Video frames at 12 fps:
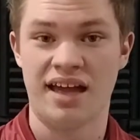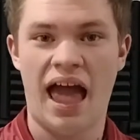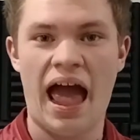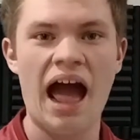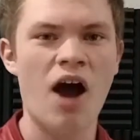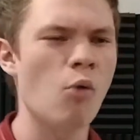
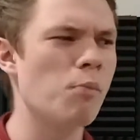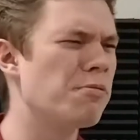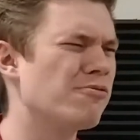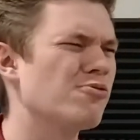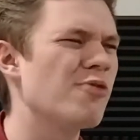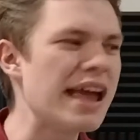how
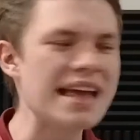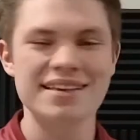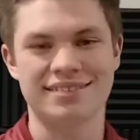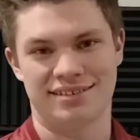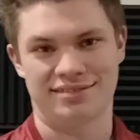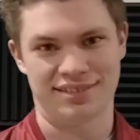
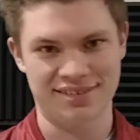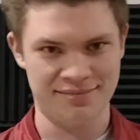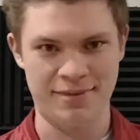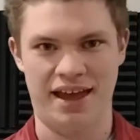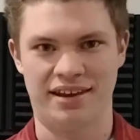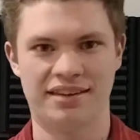brazen this
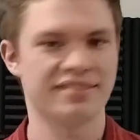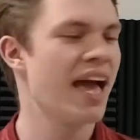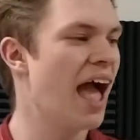man is,